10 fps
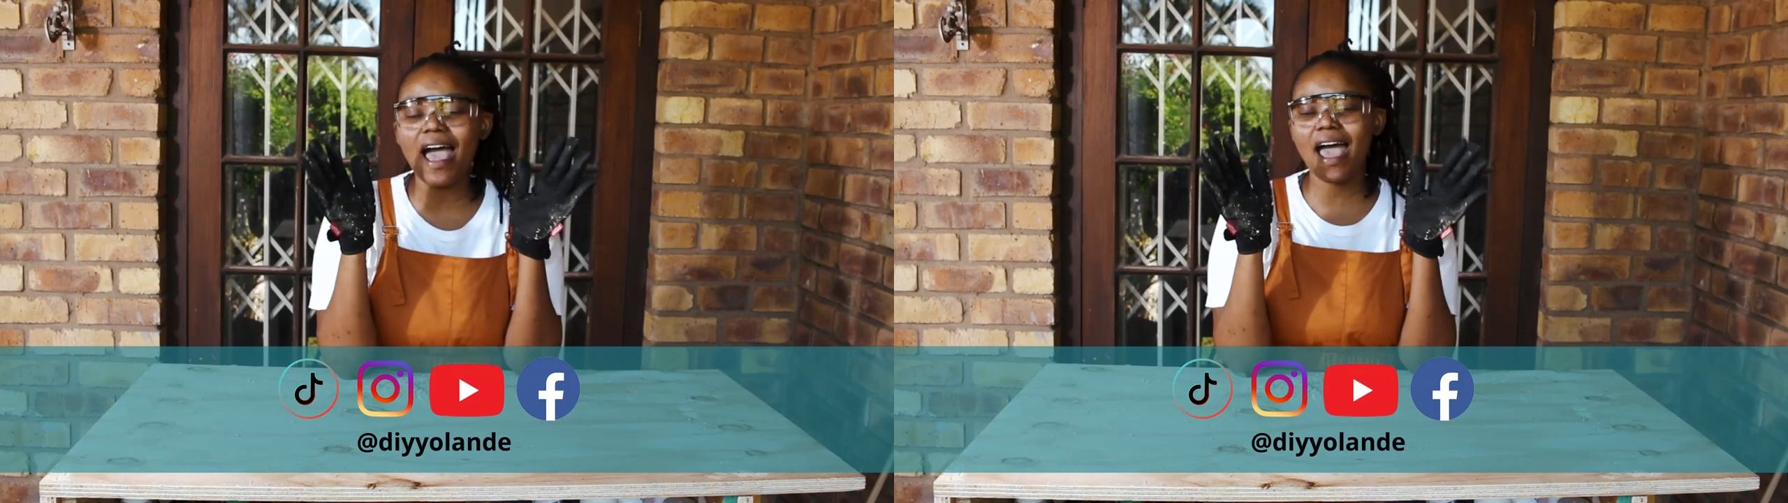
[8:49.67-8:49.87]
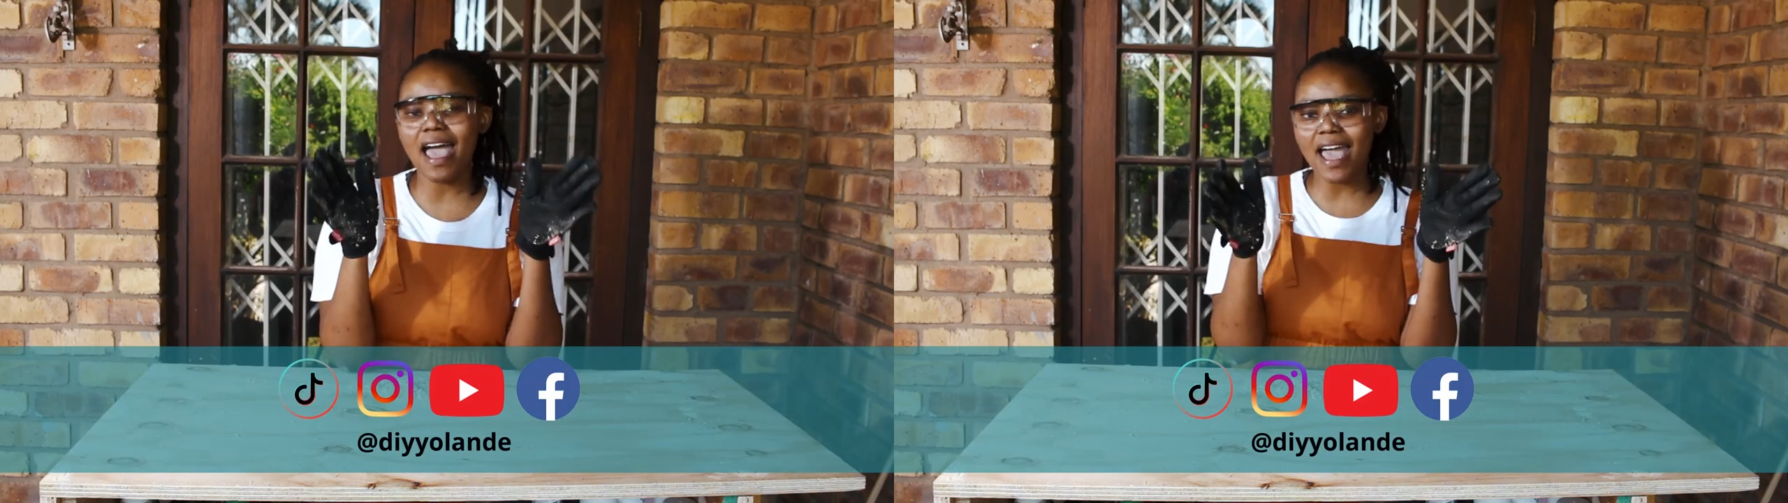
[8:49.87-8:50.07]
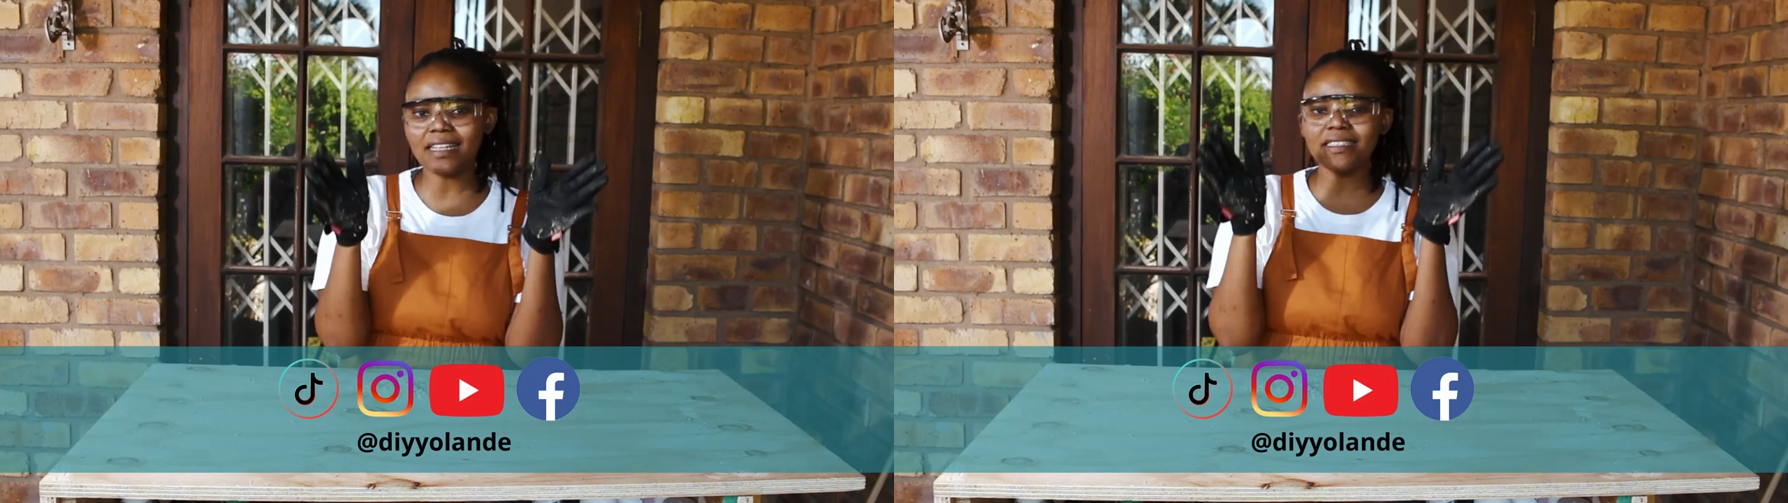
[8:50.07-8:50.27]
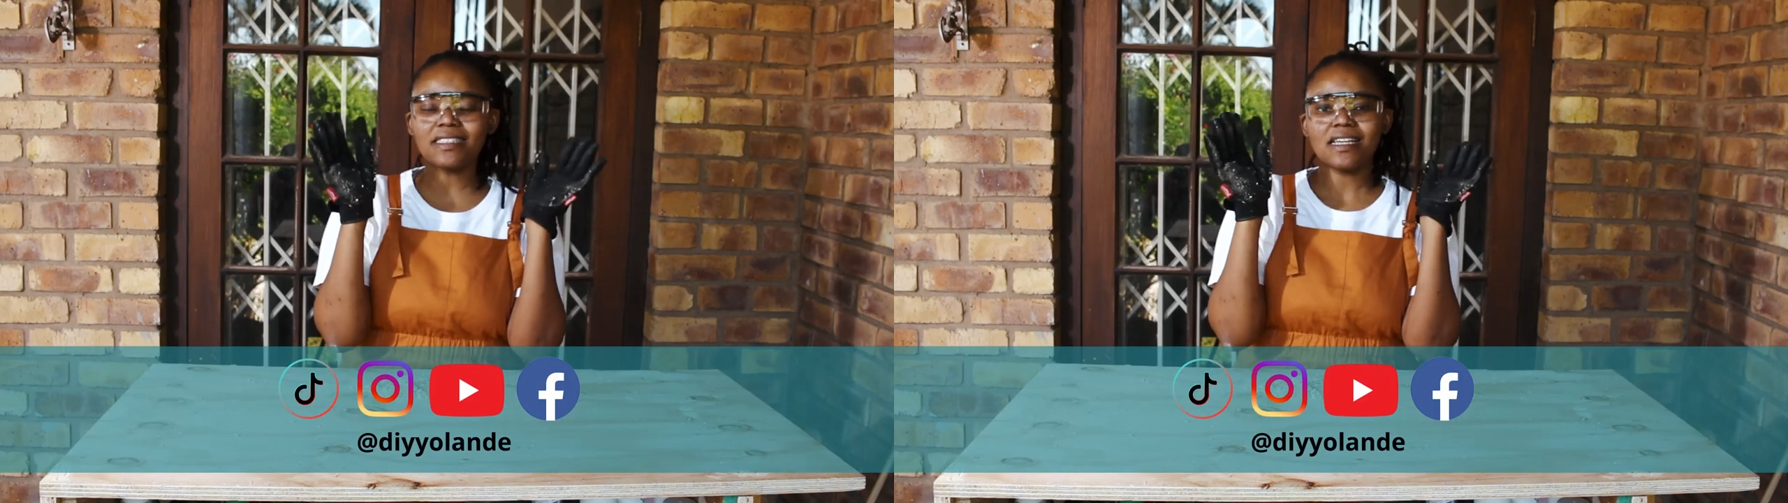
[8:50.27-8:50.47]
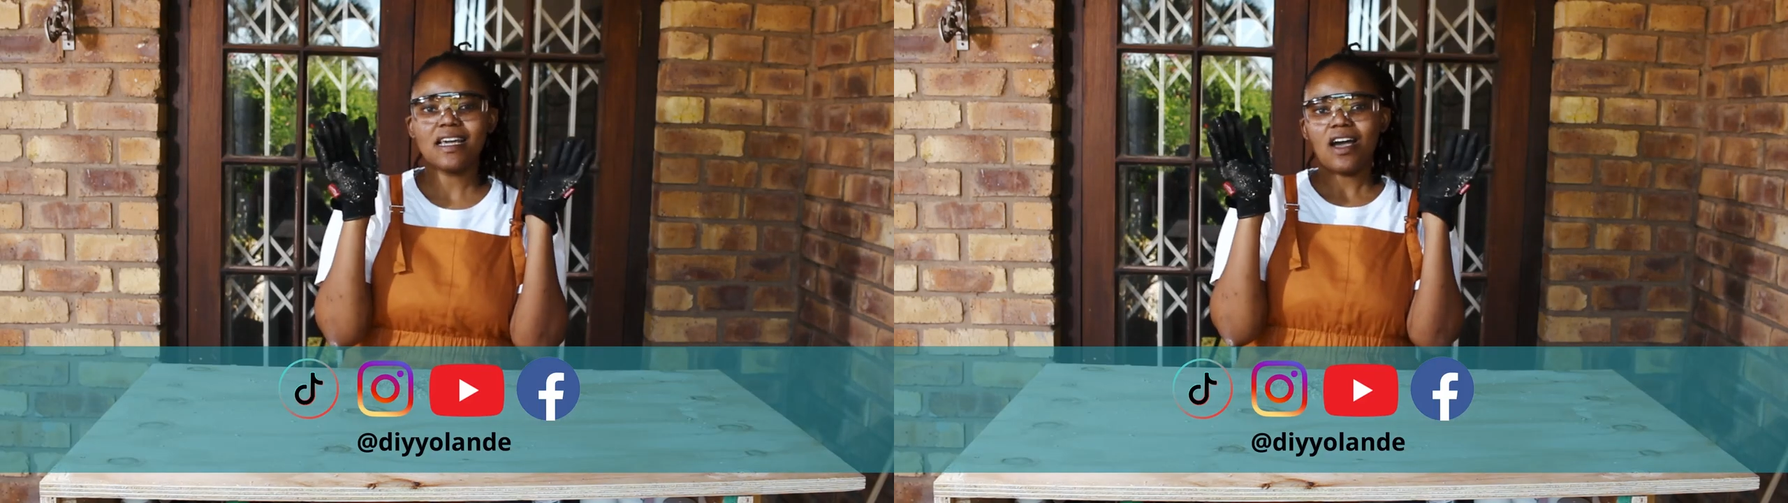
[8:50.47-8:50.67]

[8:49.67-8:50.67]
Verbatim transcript: and